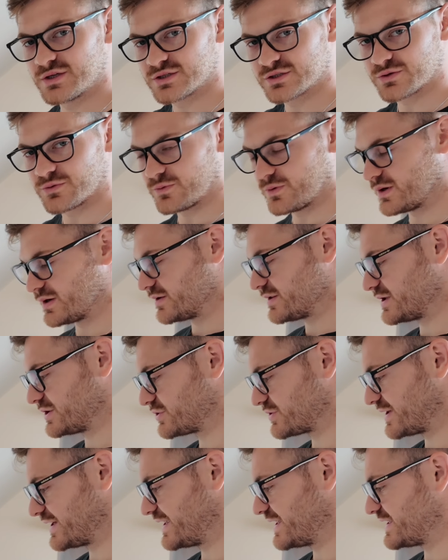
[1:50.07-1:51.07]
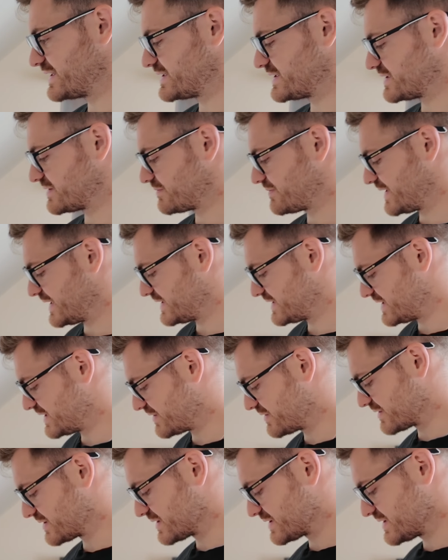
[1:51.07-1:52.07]
So what the trick is I'm basically
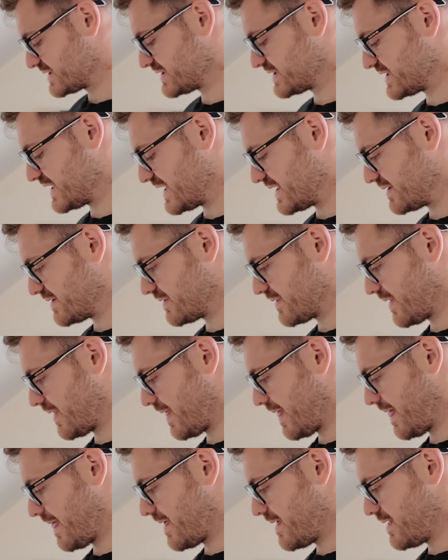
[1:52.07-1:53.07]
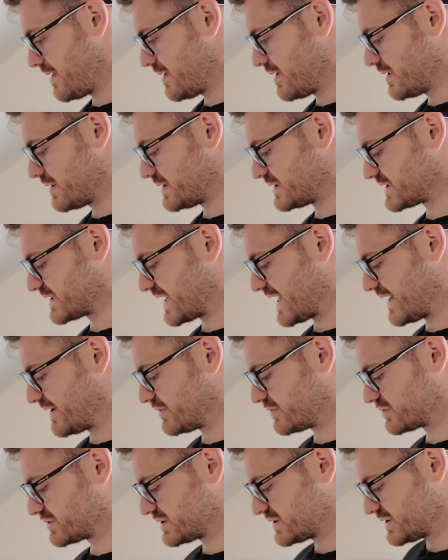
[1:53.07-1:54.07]
gonna set the
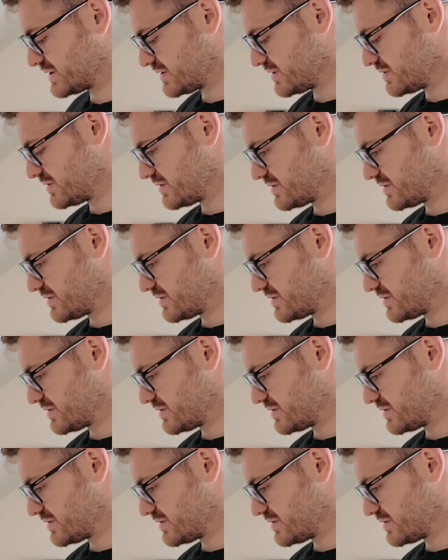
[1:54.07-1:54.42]
scales.